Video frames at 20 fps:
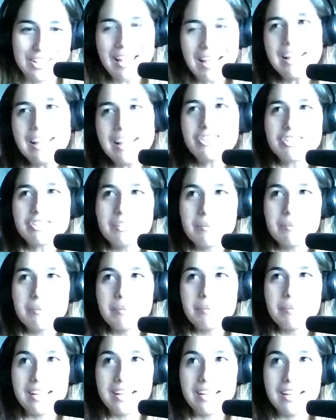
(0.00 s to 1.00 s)
It just, to me,
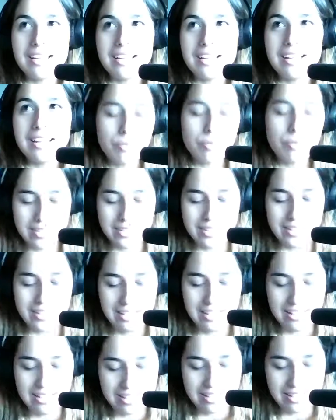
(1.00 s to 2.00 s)
it's like a really
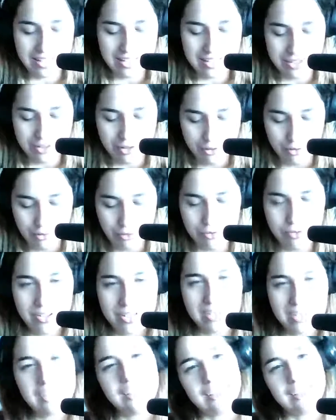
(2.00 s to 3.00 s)
kind of
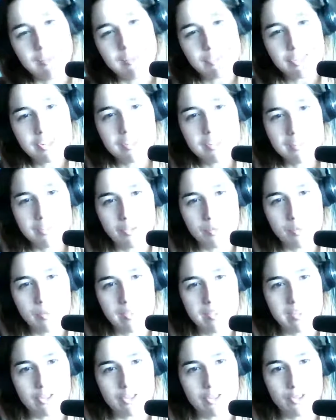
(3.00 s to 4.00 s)
clever, the way that
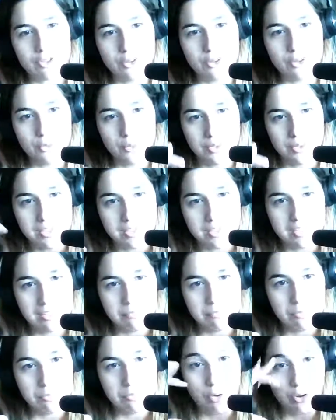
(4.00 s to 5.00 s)
it's told, with the
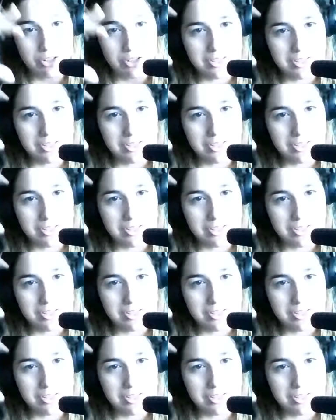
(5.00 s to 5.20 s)
focusing